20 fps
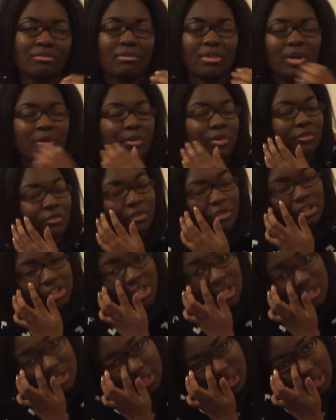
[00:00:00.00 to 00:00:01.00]
my one friend,
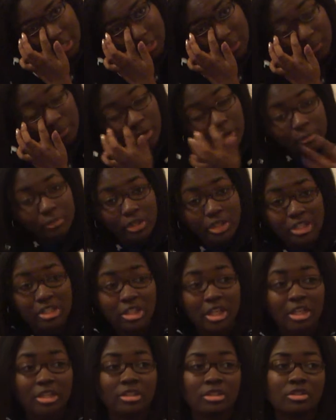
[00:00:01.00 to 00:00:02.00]
she hasn't gotten a prom
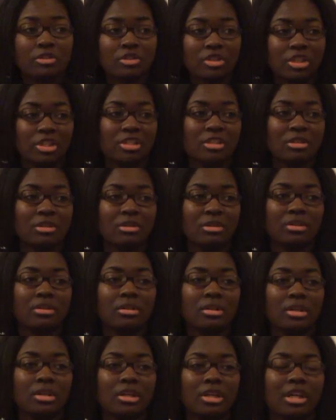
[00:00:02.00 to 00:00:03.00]
dress yet, so she's still,
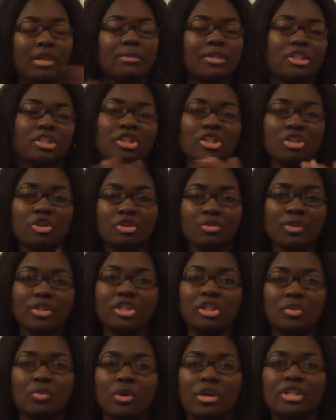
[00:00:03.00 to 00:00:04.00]
I mean, she knows what
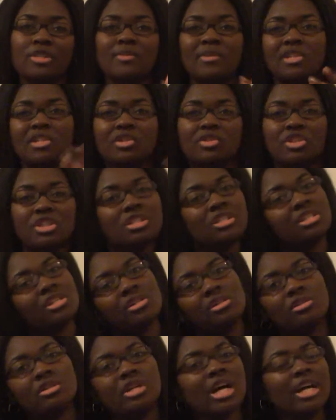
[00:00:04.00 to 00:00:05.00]
she wants, but, you know, she's
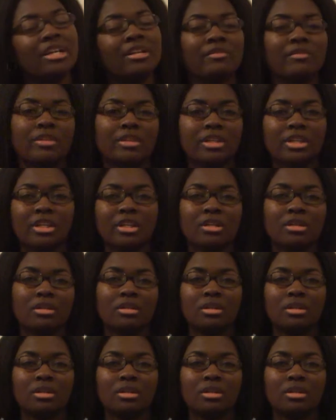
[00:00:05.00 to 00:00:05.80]
still kind of looking.